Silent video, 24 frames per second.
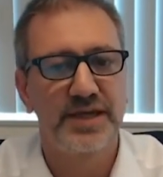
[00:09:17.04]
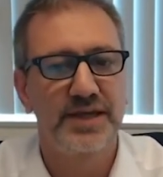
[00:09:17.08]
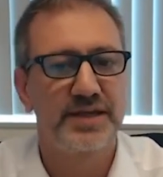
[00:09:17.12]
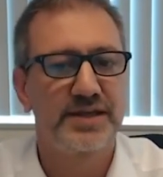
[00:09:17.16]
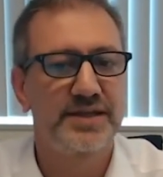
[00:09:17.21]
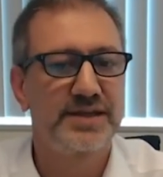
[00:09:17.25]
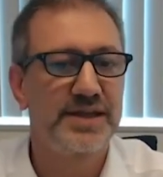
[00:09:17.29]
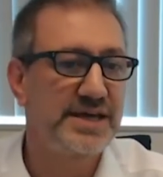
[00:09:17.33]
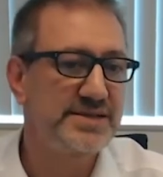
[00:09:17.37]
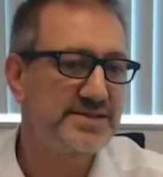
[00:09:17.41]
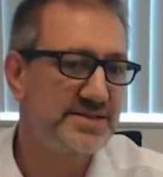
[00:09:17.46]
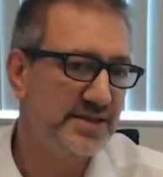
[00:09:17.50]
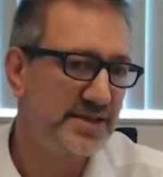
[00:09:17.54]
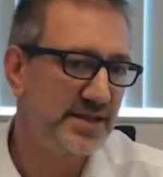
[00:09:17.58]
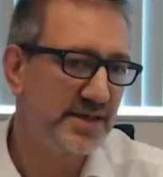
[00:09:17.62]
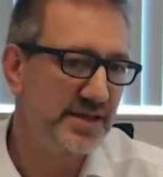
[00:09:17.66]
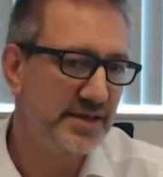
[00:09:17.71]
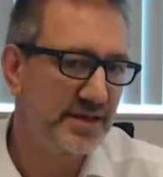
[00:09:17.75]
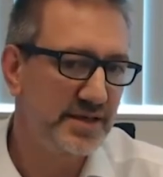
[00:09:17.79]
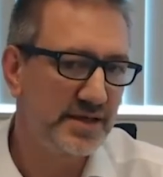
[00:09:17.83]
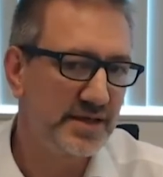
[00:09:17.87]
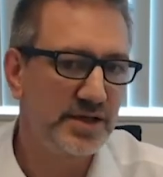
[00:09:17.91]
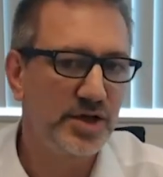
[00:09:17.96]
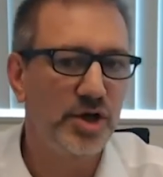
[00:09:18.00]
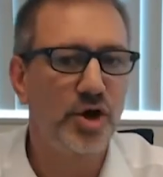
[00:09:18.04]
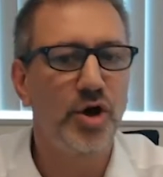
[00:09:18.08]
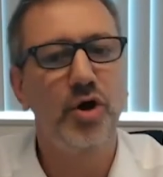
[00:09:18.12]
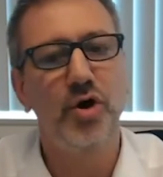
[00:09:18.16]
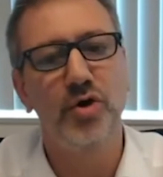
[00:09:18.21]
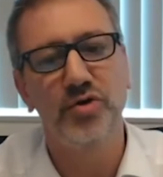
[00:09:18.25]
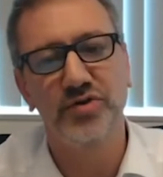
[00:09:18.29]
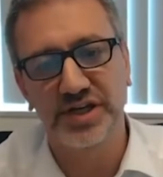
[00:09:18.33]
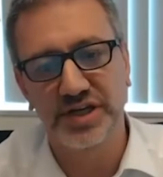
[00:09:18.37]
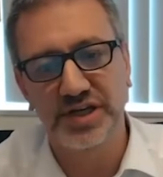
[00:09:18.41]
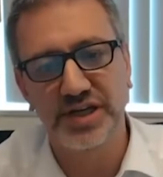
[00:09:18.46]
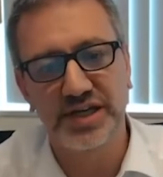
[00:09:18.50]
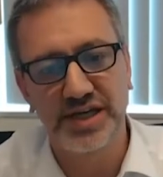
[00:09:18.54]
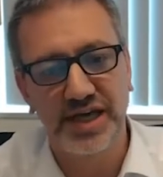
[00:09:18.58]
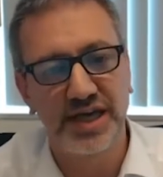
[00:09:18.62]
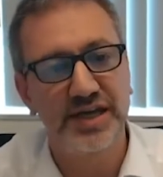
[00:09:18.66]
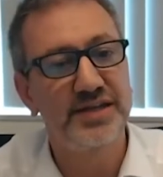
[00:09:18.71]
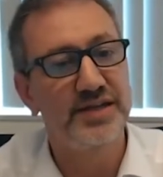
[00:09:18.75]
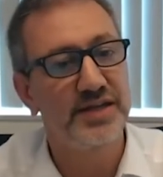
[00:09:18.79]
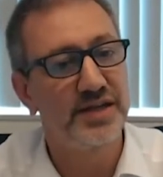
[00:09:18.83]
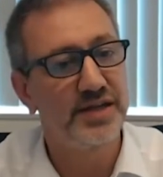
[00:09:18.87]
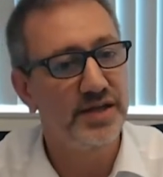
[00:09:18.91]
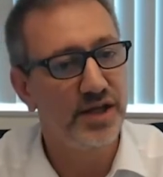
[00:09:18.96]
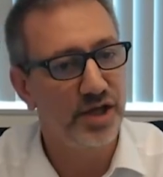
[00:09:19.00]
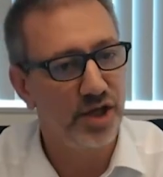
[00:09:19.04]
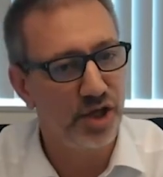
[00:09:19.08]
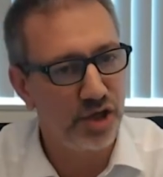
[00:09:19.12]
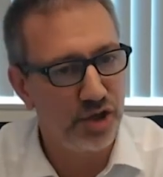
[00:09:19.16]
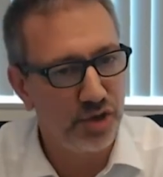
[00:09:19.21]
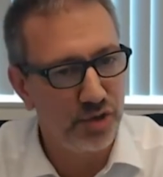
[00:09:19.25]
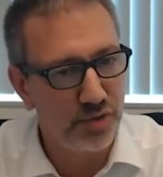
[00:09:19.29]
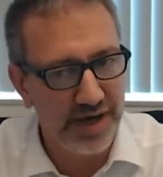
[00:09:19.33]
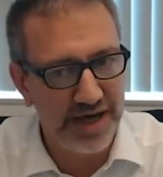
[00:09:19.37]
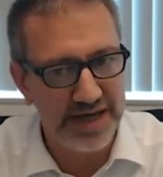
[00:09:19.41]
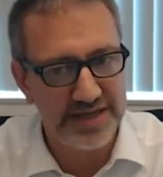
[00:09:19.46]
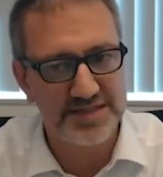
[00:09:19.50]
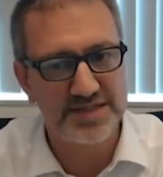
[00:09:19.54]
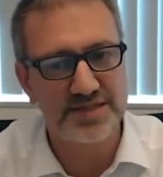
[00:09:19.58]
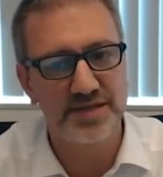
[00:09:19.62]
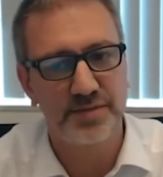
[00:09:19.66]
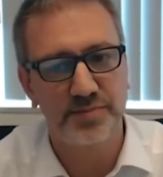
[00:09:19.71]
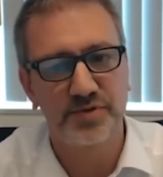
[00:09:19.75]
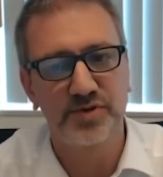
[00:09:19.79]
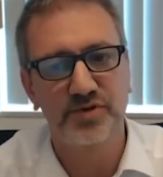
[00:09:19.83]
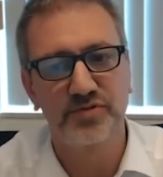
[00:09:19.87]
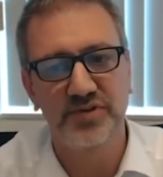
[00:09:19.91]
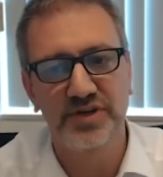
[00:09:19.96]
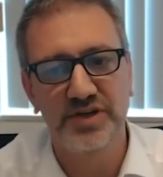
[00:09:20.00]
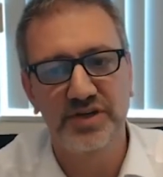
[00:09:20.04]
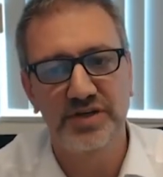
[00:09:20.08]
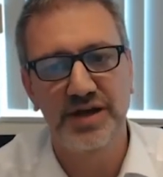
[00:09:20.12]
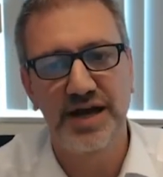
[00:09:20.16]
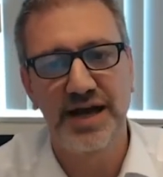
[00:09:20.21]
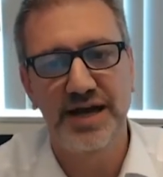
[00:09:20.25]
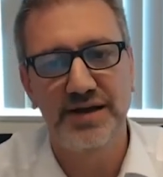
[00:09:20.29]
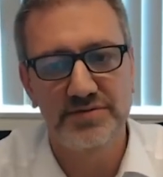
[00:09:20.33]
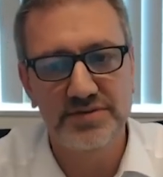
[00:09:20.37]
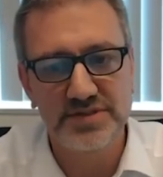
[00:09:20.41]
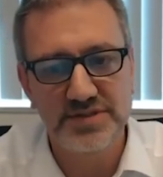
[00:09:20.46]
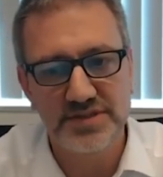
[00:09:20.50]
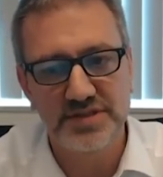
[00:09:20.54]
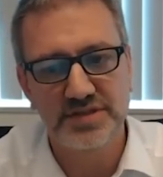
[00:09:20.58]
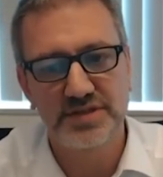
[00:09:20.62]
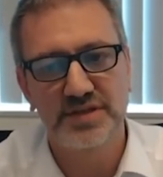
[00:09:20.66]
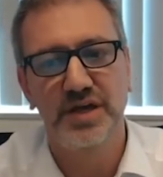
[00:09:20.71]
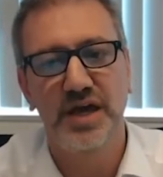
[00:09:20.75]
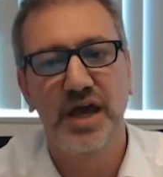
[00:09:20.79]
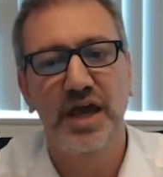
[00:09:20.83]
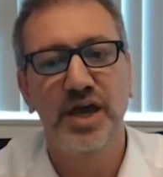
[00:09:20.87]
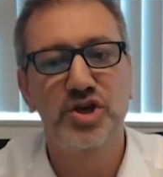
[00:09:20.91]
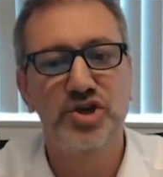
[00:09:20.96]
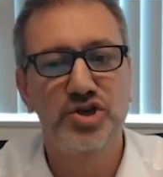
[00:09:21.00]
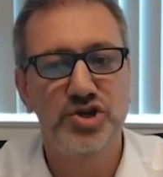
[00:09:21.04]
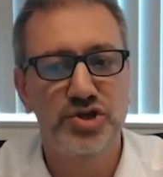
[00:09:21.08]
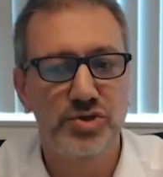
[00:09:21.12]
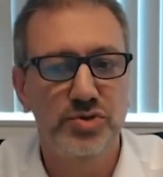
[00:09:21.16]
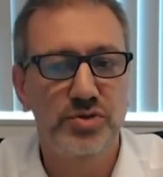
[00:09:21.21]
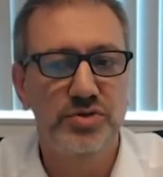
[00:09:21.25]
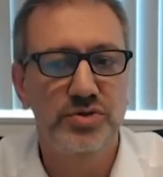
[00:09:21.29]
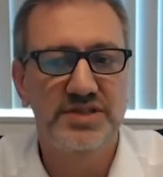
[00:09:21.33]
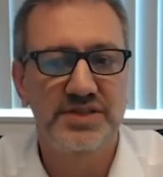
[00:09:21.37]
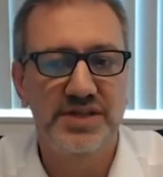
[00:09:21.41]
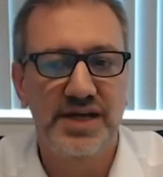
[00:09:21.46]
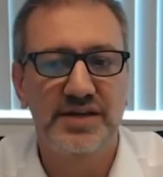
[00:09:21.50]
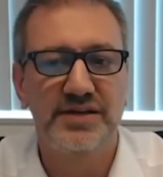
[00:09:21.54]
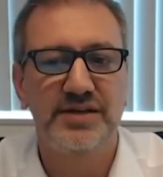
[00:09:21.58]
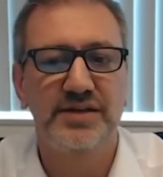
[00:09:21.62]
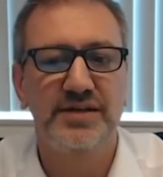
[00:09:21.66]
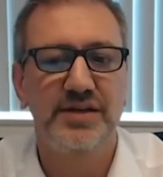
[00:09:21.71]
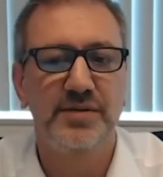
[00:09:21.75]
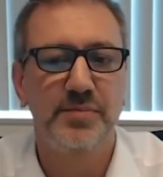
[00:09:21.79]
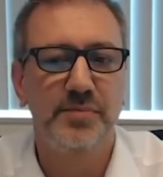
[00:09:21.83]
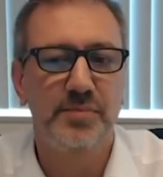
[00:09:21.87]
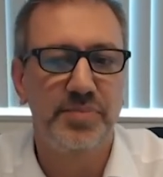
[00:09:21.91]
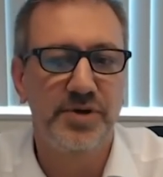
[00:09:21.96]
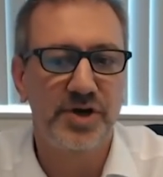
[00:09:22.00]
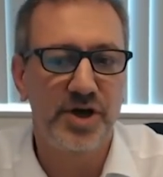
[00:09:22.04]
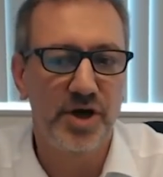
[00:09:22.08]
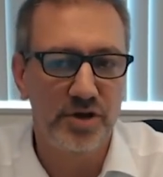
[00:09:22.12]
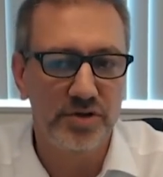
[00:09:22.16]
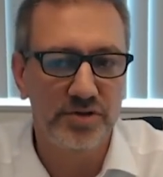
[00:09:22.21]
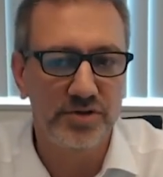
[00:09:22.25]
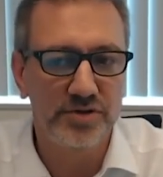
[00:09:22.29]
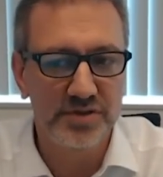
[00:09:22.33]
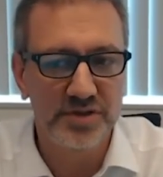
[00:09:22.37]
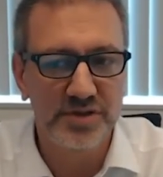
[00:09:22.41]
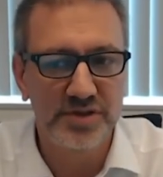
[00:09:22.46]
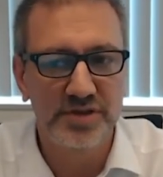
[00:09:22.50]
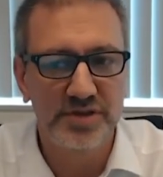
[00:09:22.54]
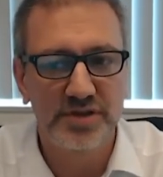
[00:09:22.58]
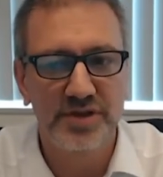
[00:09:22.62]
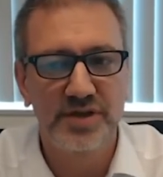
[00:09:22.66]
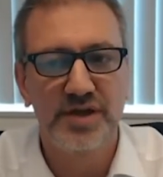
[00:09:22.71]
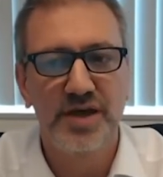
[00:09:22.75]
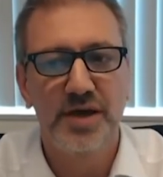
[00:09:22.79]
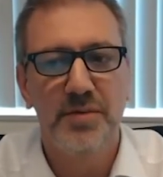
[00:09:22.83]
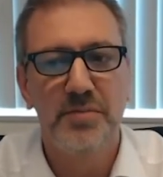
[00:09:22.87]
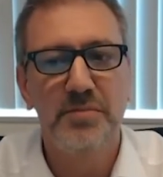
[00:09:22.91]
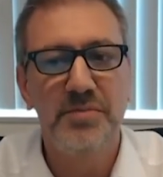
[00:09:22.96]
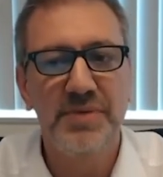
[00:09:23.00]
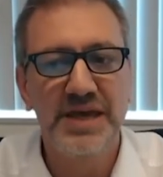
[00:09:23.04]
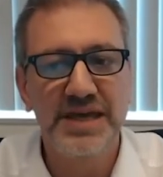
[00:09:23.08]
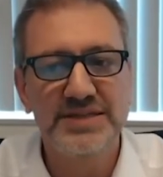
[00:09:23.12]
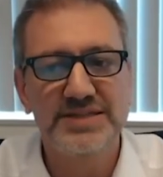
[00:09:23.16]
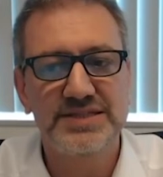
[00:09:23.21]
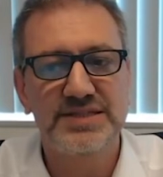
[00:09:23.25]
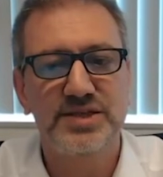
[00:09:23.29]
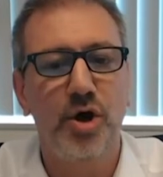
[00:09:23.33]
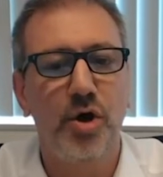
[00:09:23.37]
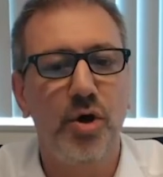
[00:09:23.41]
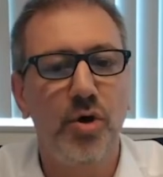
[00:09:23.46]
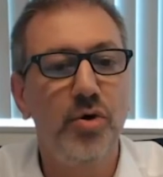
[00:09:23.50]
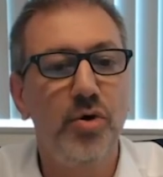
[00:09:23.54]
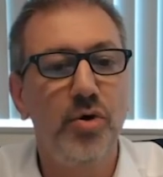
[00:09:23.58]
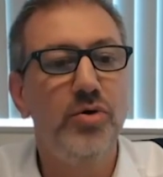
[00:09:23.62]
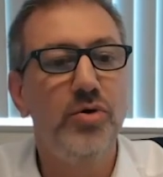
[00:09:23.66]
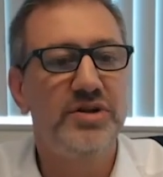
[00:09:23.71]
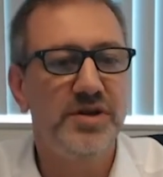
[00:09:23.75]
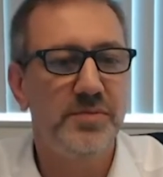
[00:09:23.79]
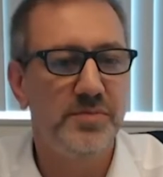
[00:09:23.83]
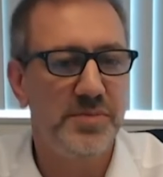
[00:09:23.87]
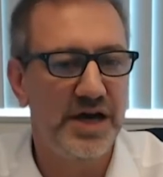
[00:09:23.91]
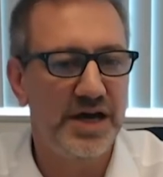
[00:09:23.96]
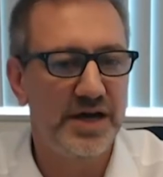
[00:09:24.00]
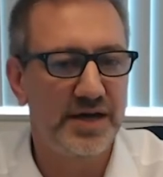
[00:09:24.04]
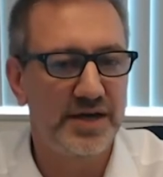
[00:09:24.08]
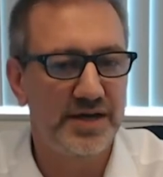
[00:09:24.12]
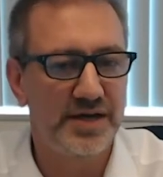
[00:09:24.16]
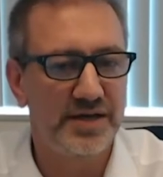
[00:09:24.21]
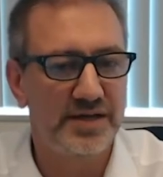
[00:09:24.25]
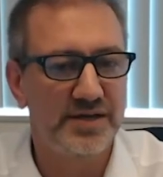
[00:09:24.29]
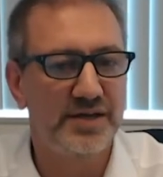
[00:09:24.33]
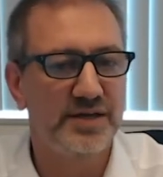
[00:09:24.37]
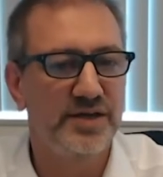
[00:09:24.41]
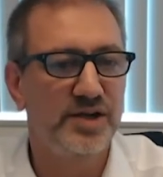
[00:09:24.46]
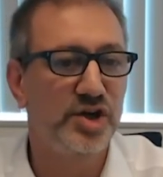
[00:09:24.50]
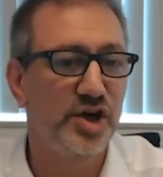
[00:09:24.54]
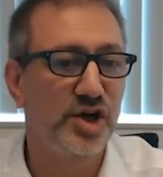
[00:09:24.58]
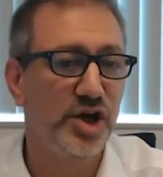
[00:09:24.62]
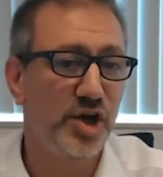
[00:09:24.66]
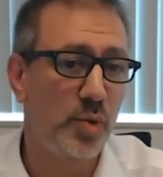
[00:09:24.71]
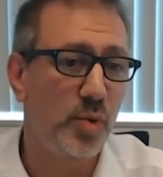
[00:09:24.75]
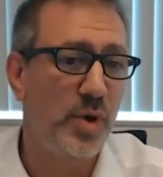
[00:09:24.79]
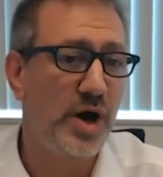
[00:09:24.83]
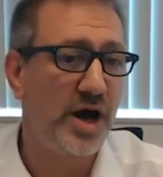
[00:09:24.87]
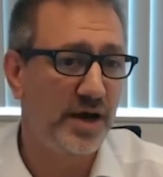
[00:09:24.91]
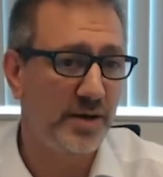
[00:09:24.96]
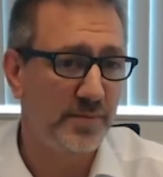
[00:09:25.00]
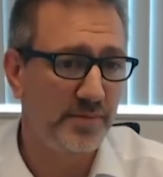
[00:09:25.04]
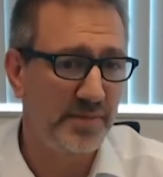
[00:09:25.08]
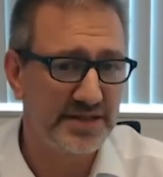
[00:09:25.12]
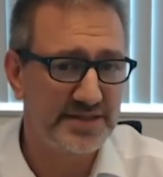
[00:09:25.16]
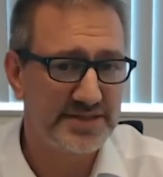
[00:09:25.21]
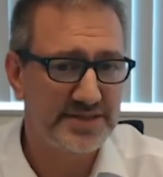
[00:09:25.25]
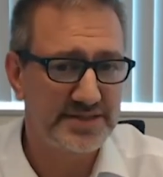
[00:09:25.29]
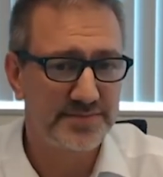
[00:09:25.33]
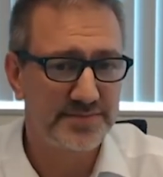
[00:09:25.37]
Testing on dedicated US proving grounds ensures that the product meets all the market requirements.